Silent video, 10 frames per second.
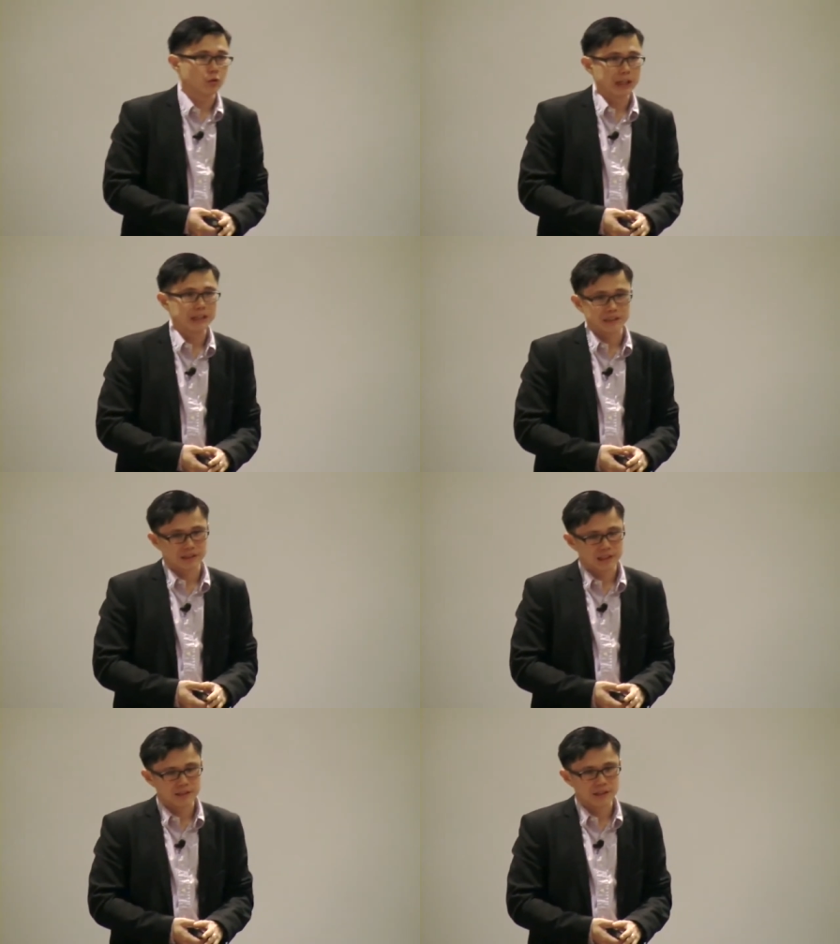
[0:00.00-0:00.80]
great
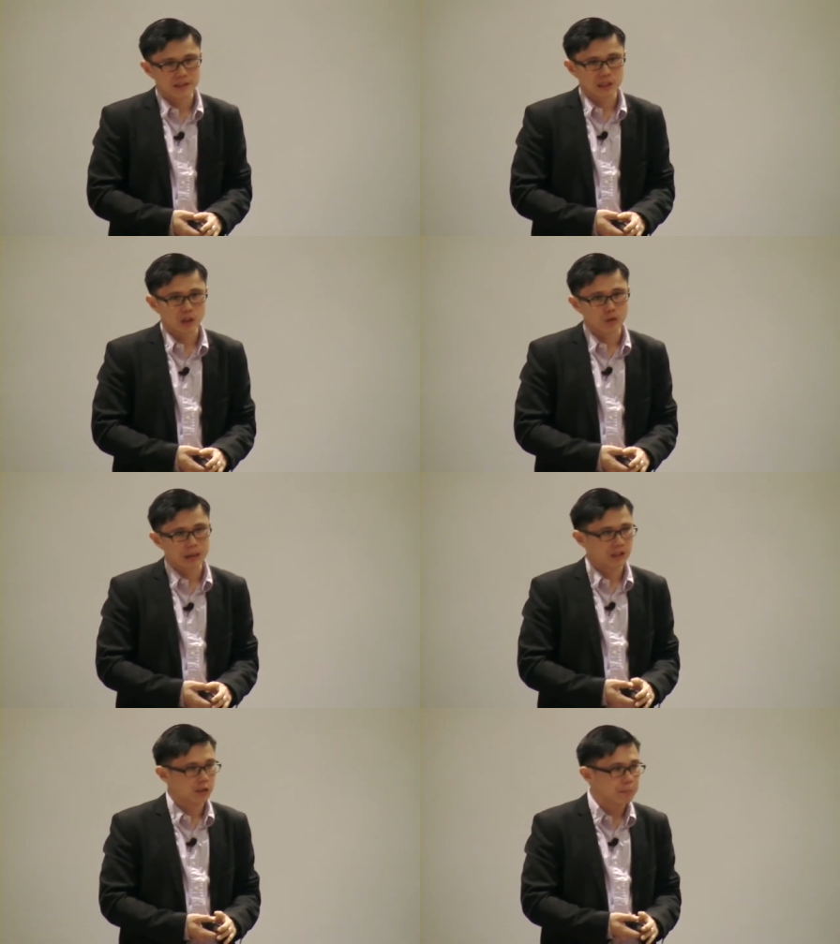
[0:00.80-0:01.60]
distances in
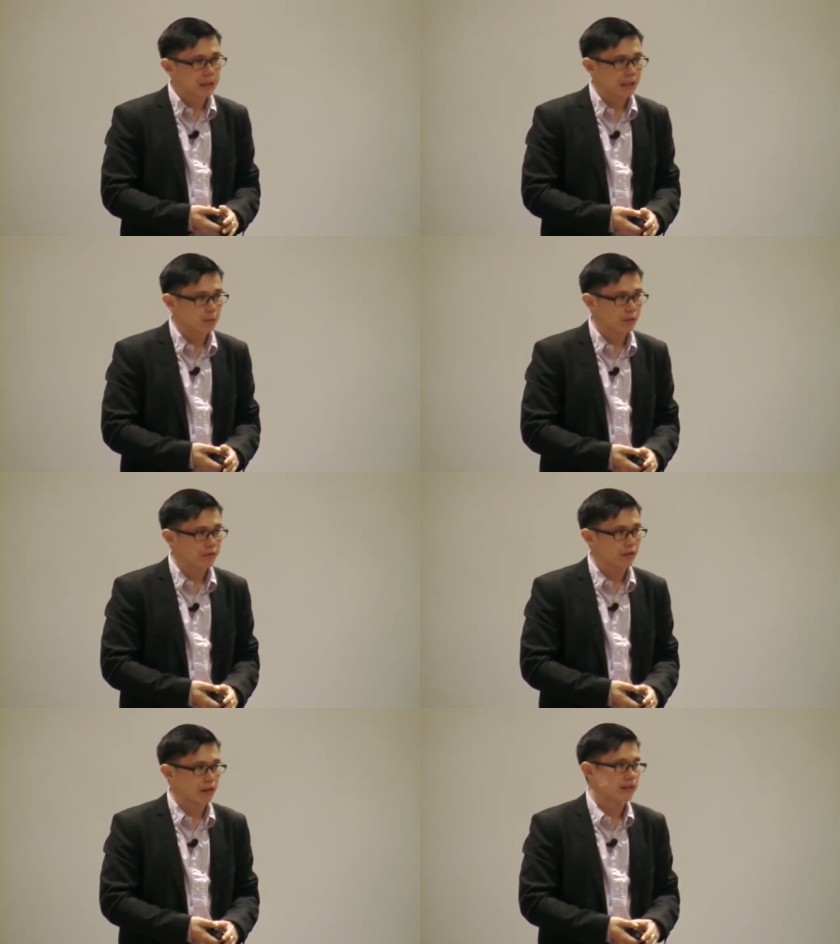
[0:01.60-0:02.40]
great speed with
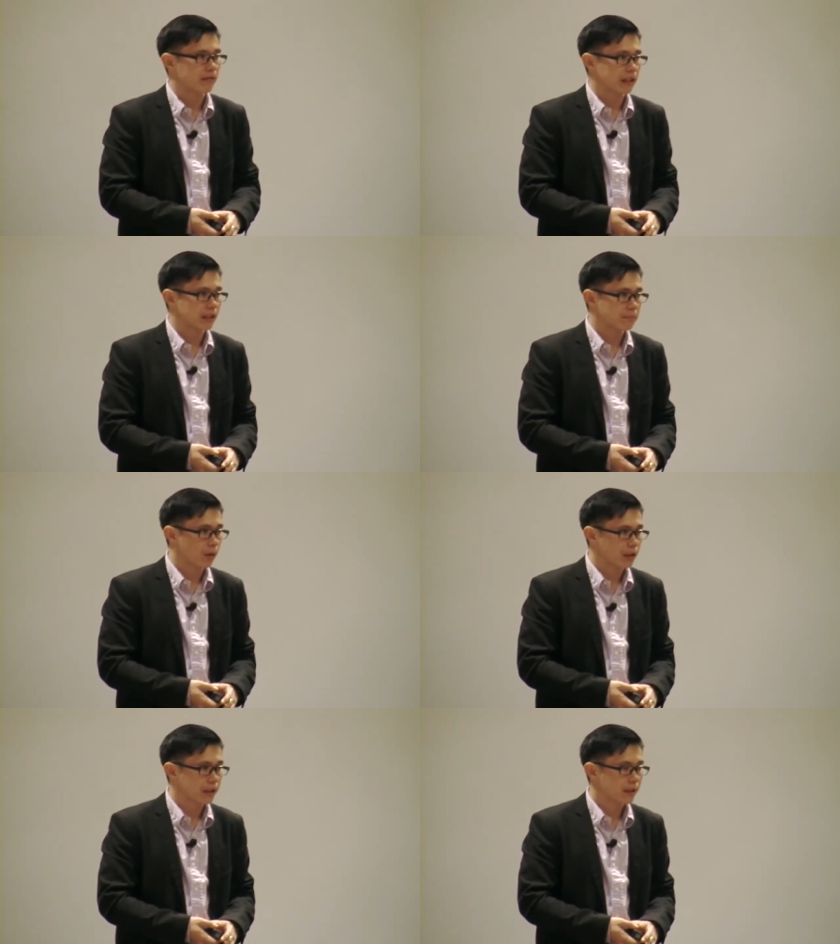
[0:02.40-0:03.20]
the resurrected
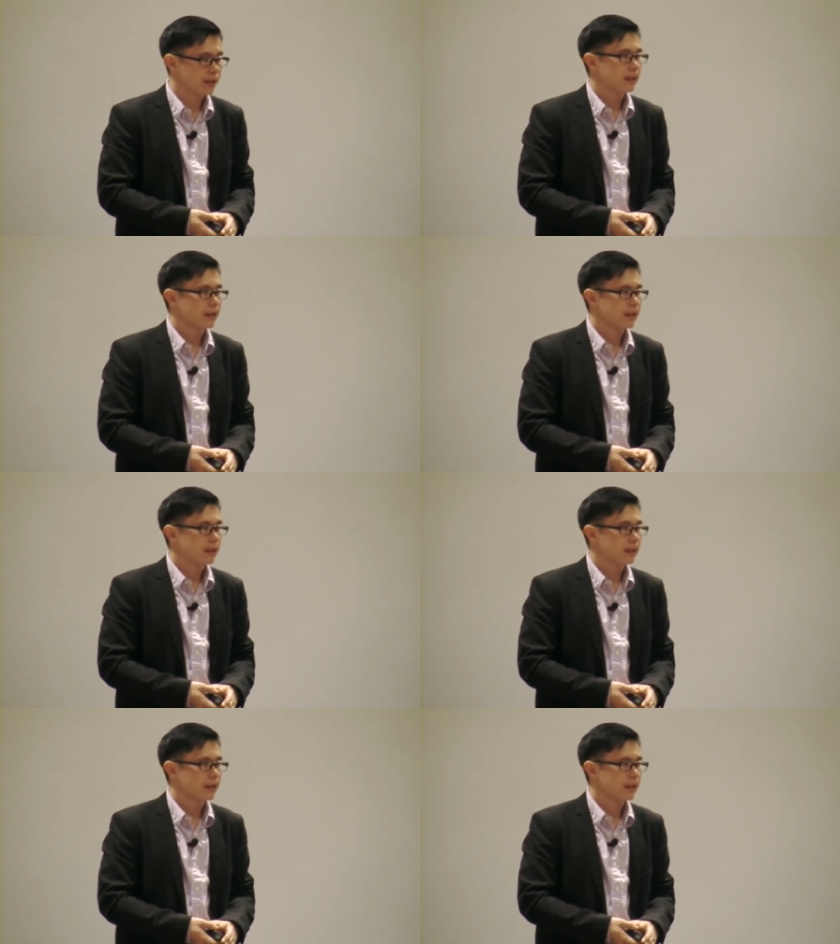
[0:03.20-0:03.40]
body.